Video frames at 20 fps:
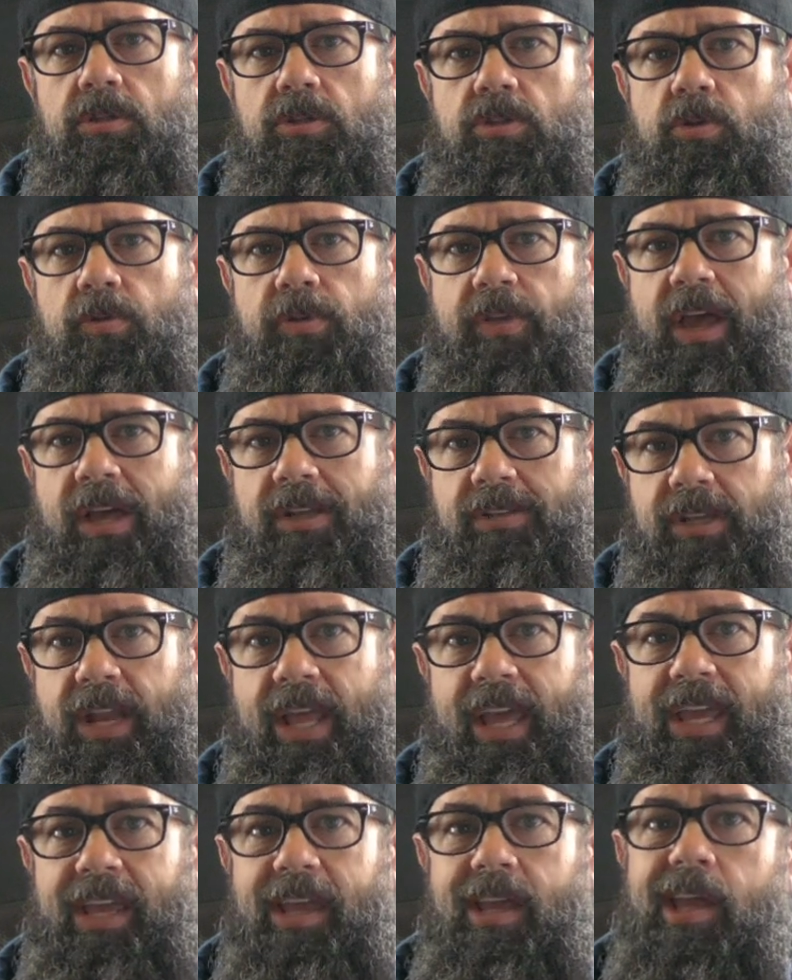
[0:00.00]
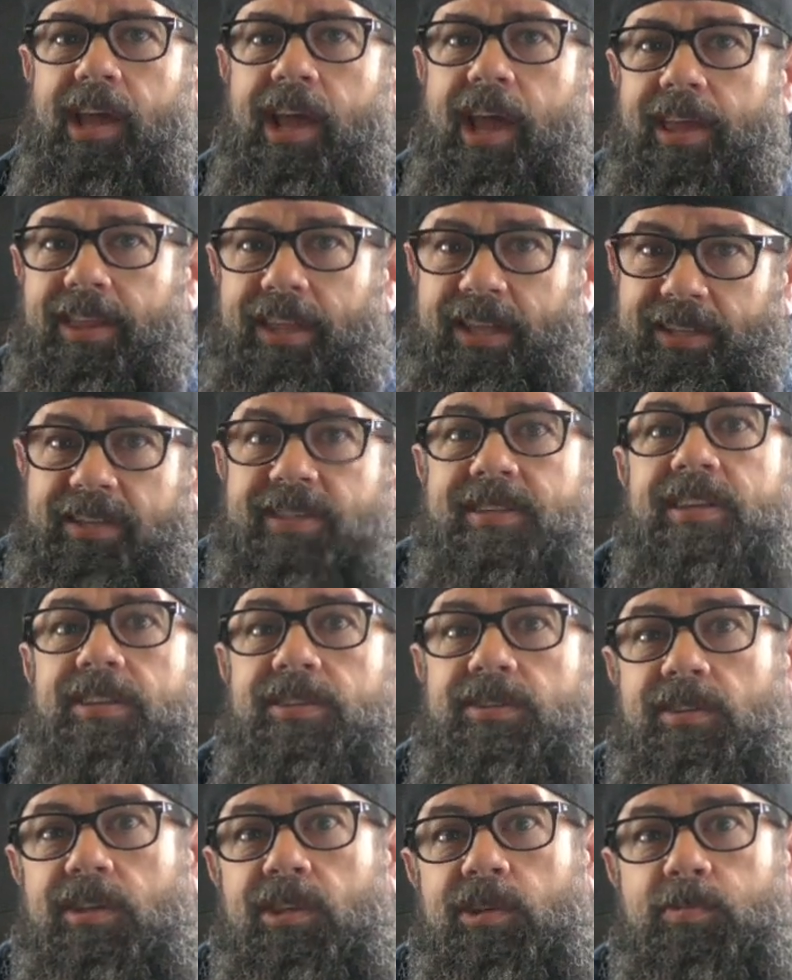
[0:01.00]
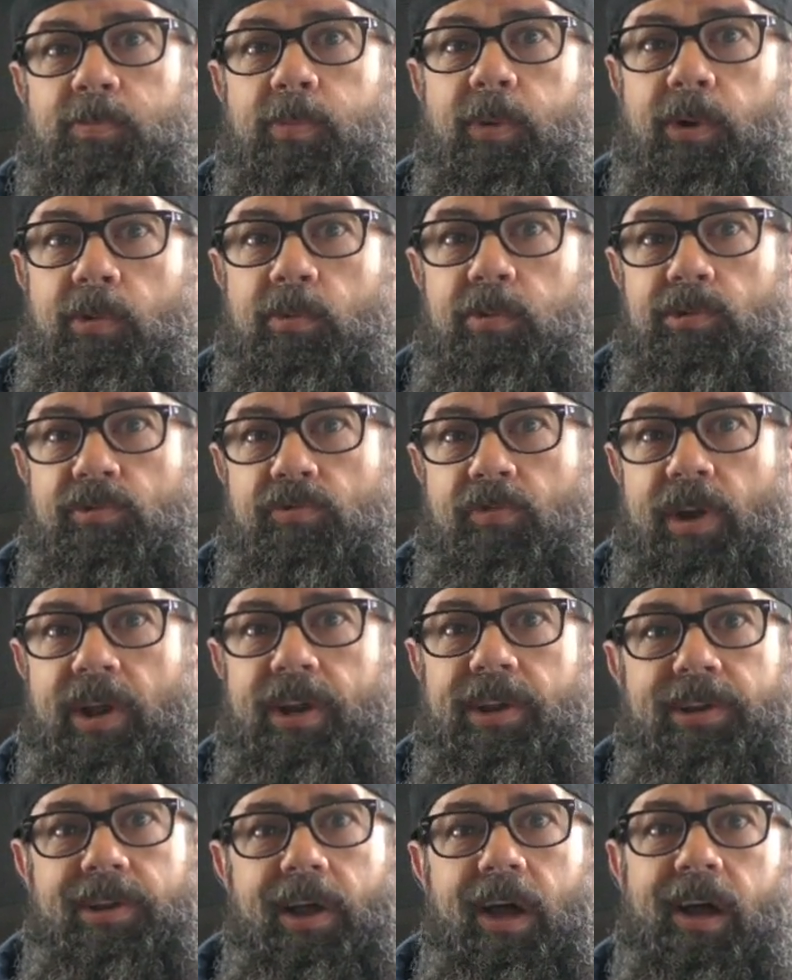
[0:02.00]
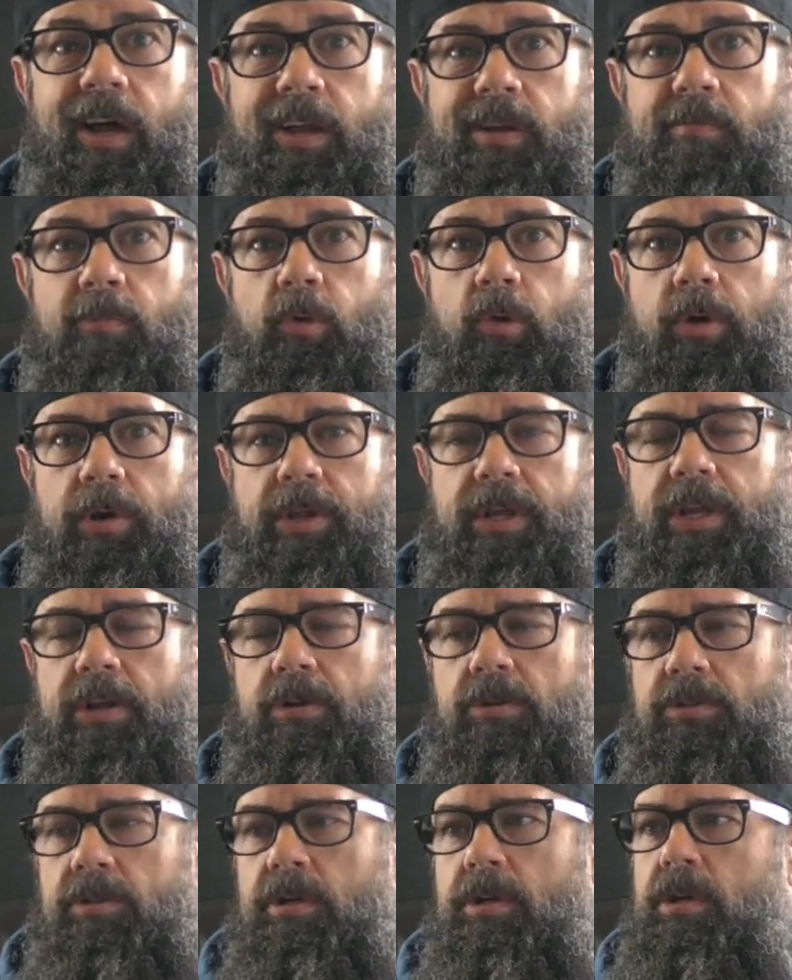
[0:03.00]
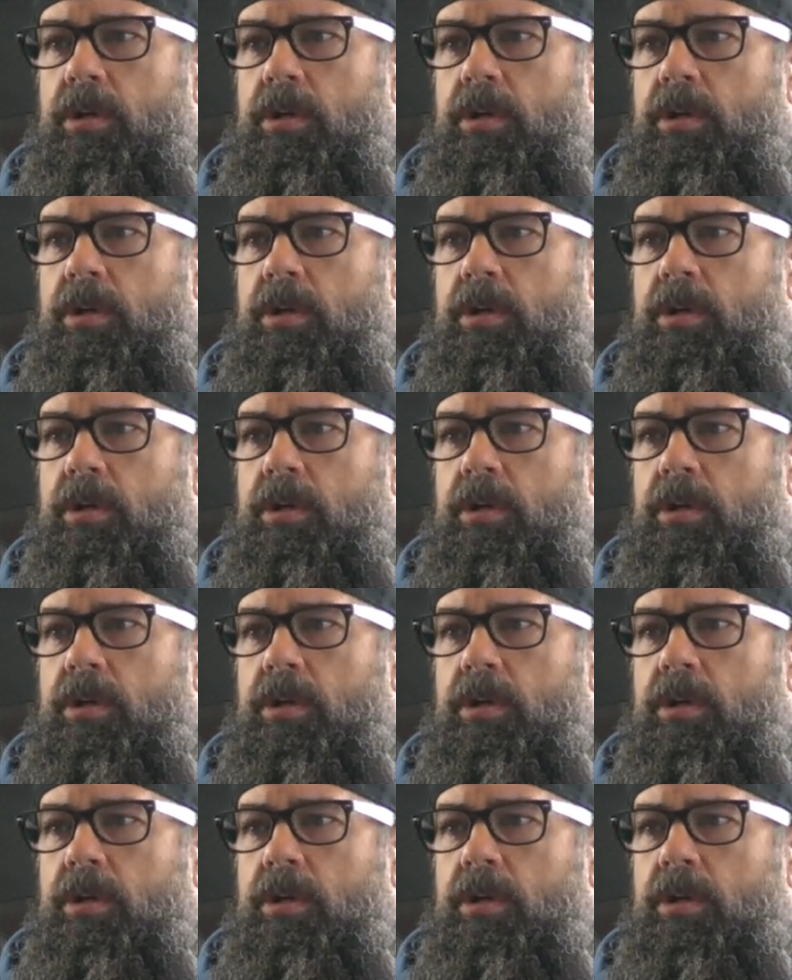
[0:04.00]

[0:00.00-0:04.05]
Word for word: 2008, and then since this book was written, nine more years.